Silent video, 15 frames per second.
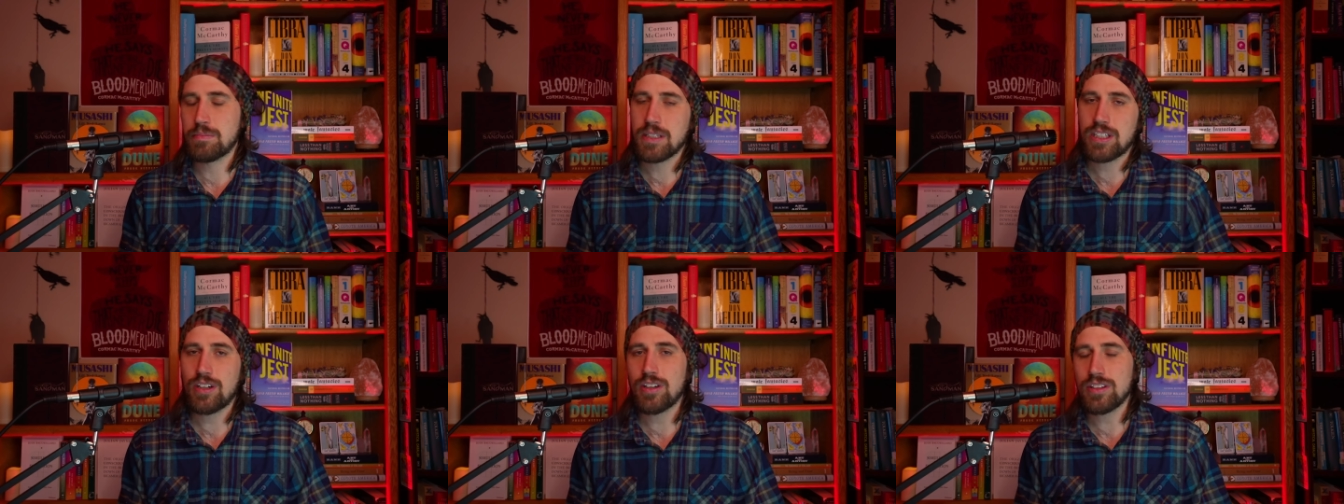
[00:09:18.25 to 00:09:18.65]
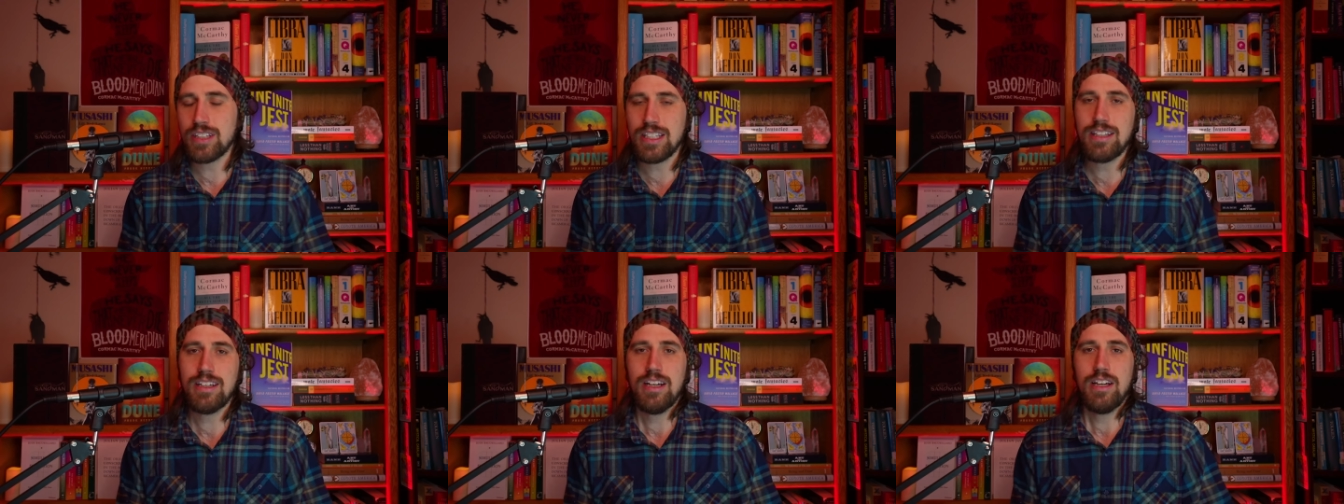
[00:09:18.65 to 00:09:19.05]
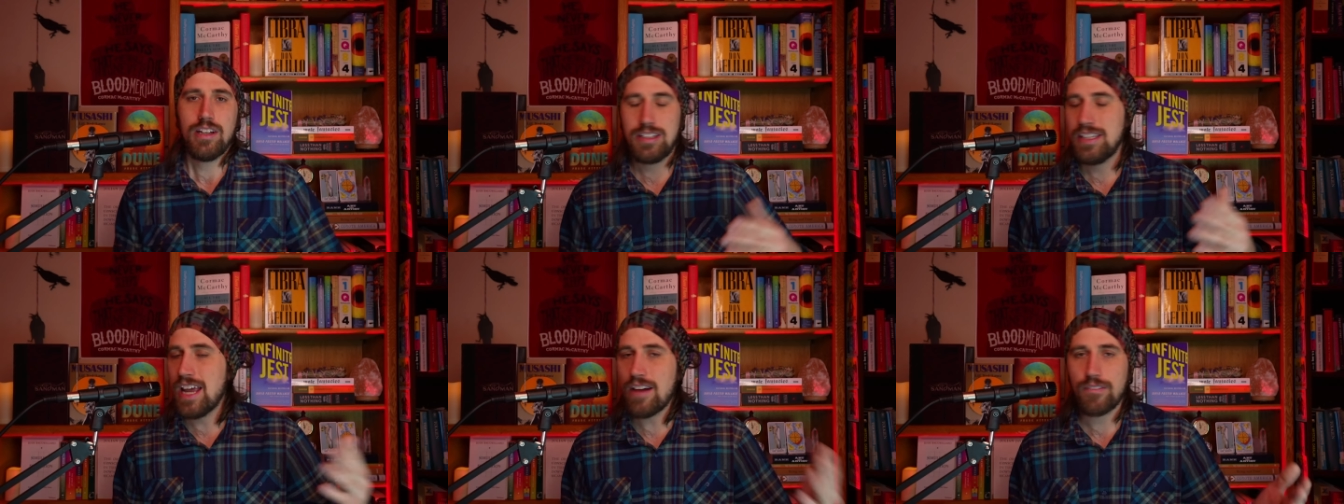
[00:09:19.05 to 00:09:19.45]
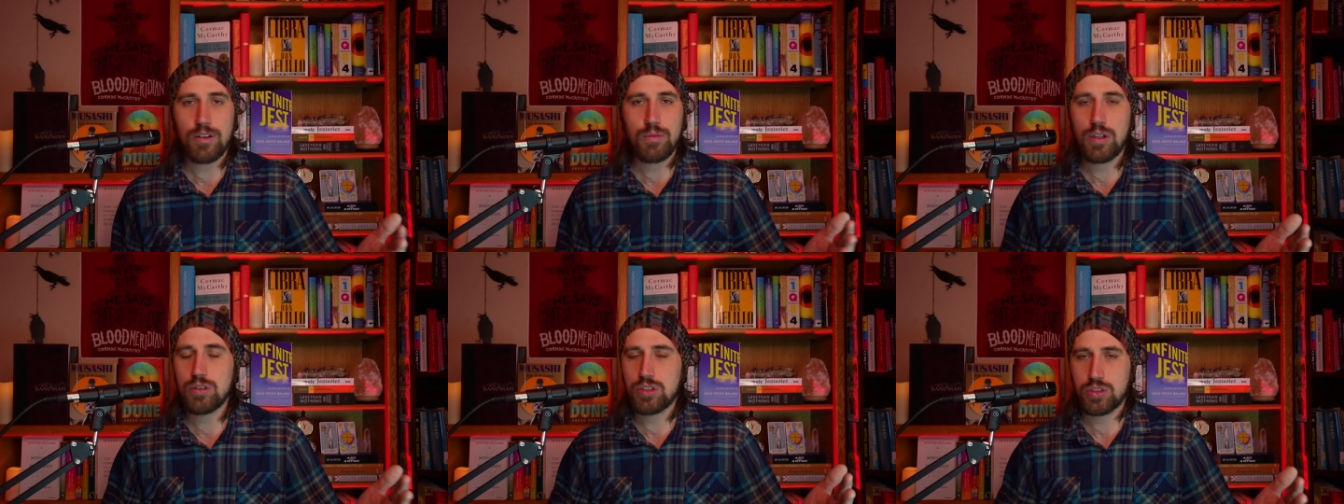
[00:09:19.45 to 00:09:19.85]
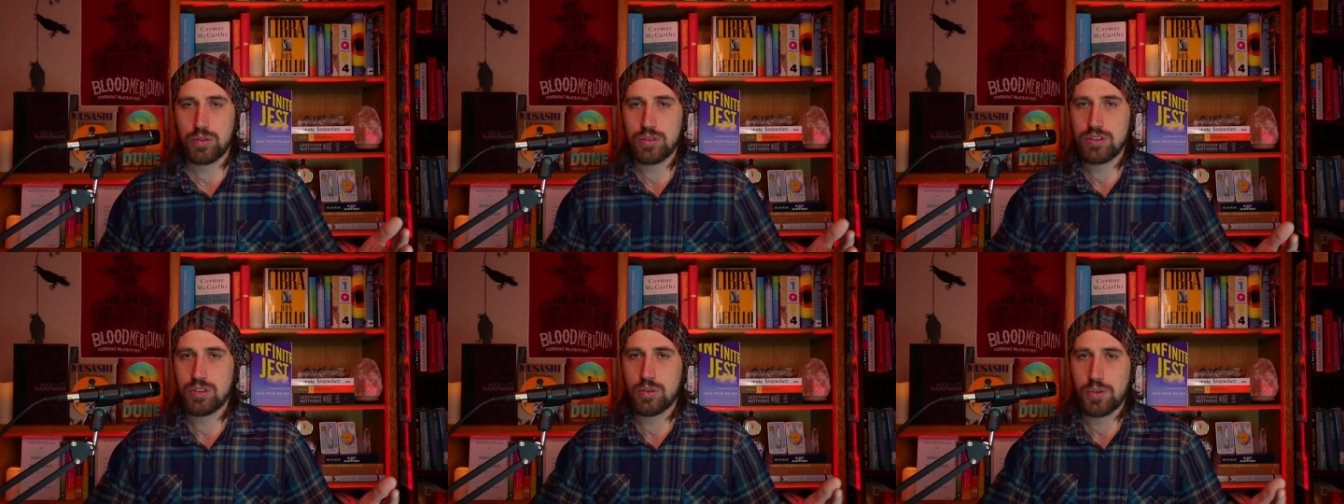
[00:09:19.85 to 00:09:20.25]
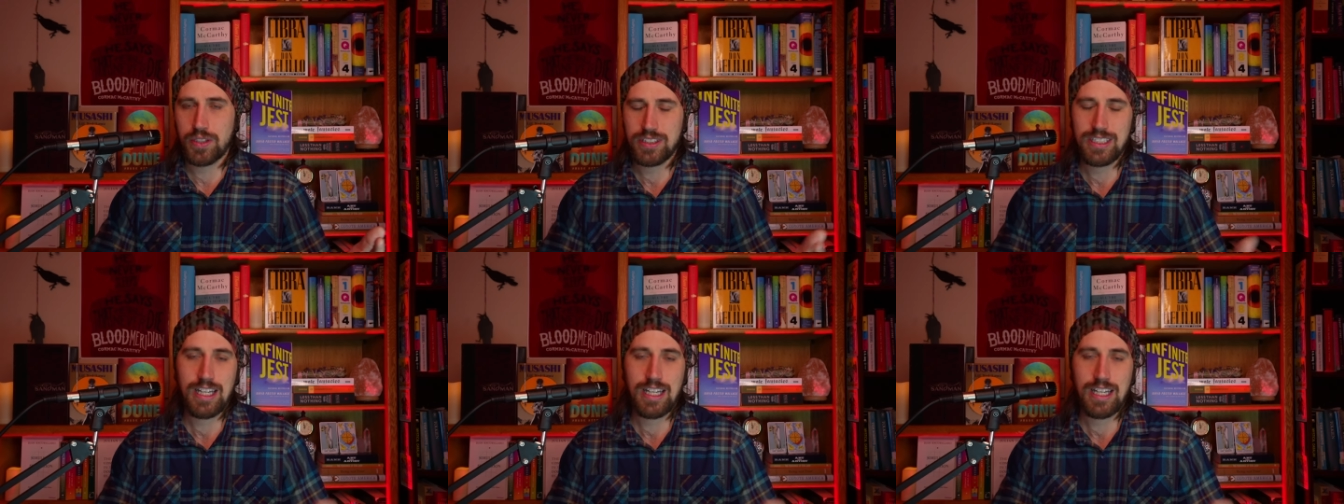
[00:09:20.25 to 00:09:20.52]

McCarthy never wrote short stories.